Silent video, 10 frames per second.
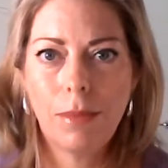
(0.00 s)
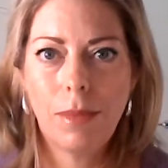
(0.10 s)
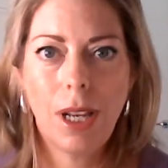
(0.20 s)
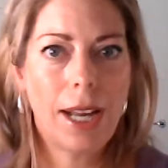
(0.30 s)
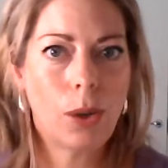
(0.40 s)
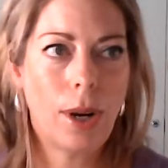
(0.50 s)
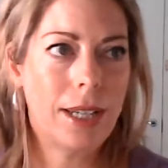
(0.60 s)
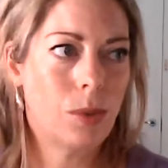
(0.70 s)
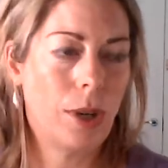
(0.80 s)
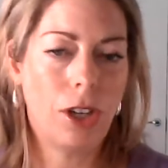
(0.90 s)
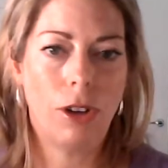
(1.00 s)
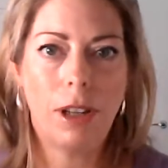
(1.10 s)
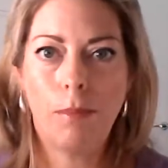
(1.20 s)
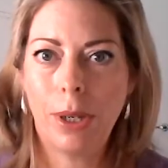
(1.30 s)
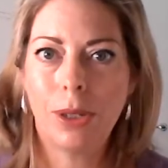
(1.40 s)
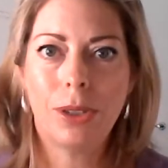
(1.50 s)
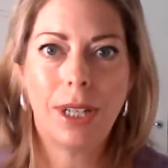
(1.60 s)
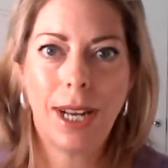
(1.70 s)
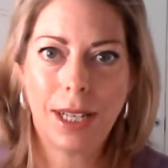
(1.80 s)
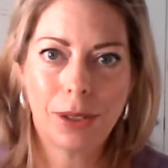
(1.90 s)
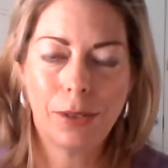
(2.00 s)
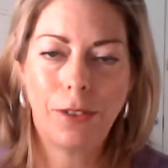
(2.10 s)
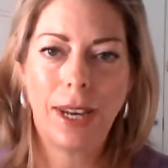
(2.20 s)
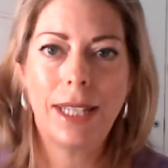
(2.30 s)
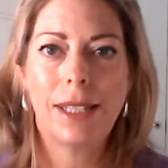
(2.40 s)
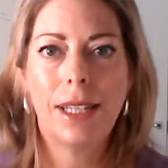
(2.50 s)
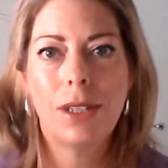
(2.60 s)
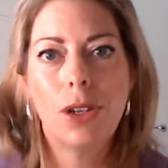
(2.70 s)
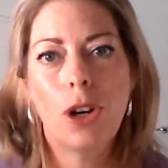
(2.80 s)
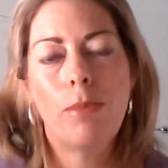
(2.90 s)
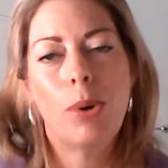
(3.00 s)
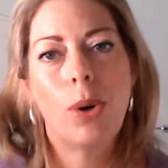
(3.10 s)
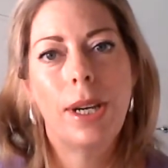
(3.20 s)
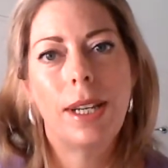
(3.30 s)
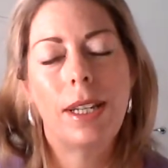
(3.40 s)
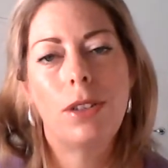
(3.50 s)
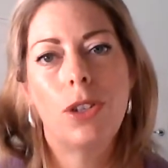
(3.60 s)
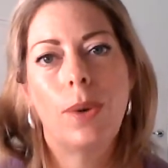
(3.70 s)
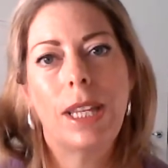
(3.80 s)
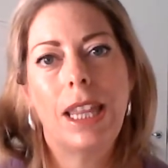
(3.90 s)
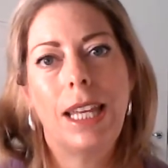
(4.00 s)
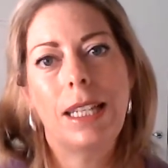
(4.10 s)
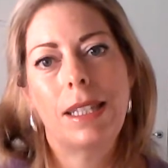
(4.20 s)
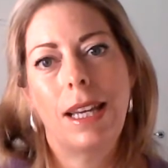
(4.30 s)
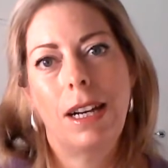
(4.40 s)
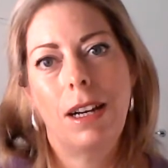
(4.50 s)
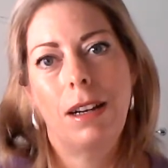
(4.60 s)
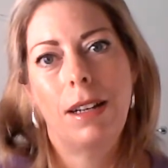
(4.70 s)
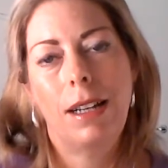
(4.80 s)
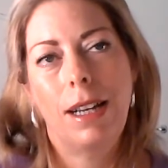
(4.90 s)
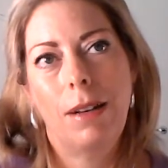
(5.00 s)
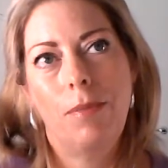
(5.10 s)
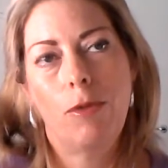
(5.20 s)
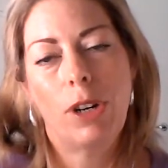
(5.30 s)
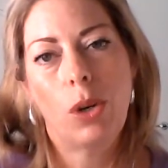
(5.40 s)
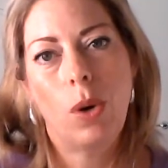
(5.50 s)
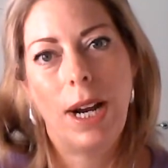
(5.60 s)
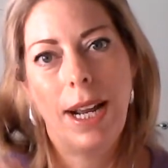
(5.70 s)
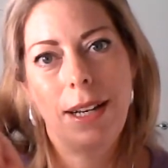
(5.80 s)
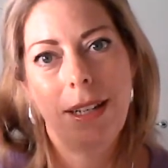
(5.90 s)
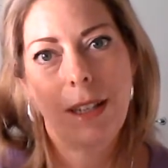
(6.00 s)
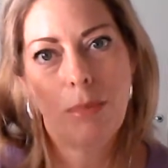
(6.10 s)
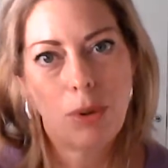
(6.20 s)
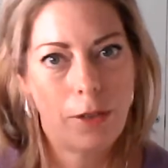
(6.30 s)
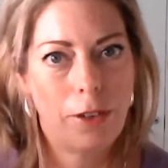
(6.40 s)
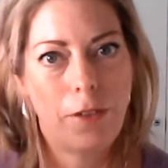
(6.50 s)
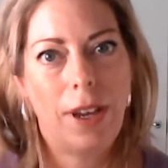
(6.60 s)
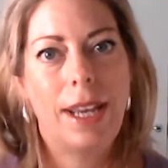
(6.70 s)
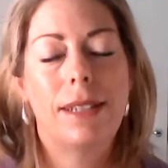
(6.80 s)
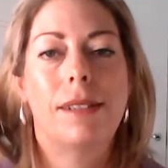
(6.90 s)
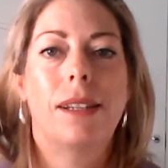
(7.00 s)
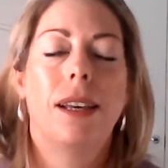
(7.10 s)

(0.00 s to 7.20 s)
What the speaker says: Likewise, when you're in the build and hustle phase, there's no point in doing things that are required in the profit phase,